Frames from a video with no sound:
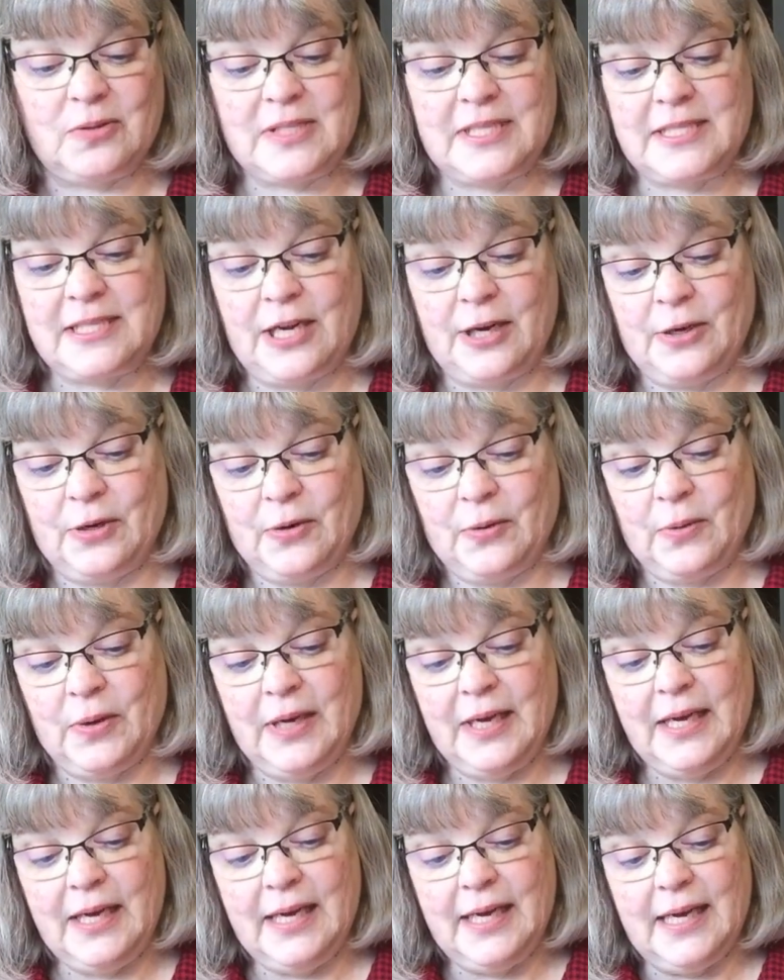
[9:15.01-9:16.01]
So
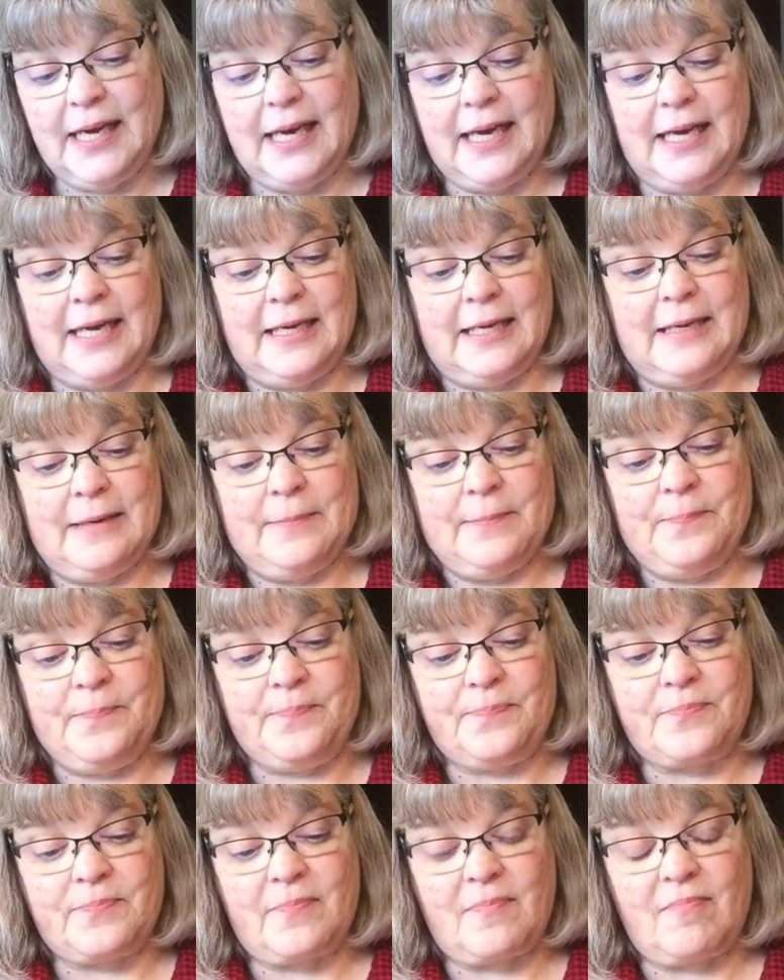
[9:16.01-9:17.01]
um,
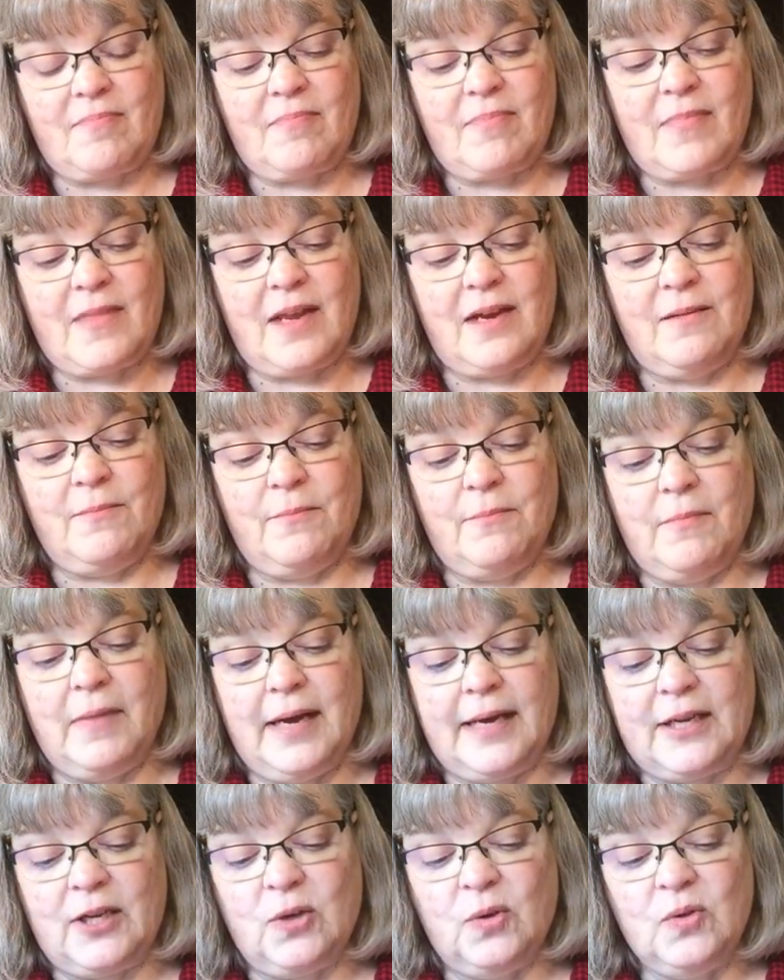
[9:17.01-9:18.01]

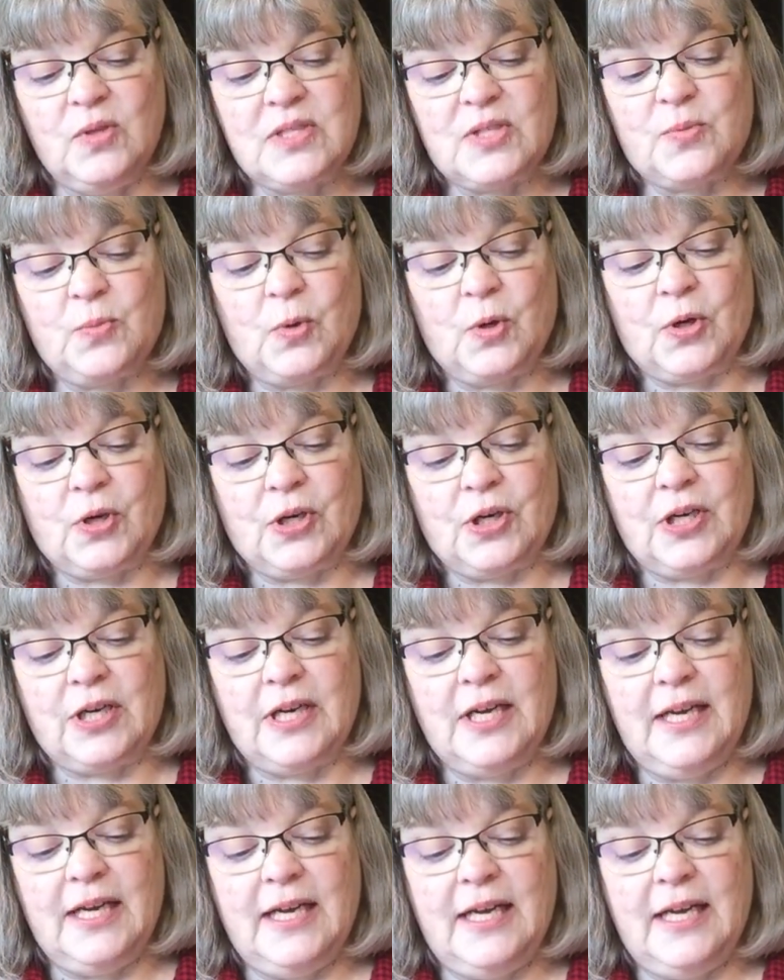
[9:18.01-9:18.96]
my goals were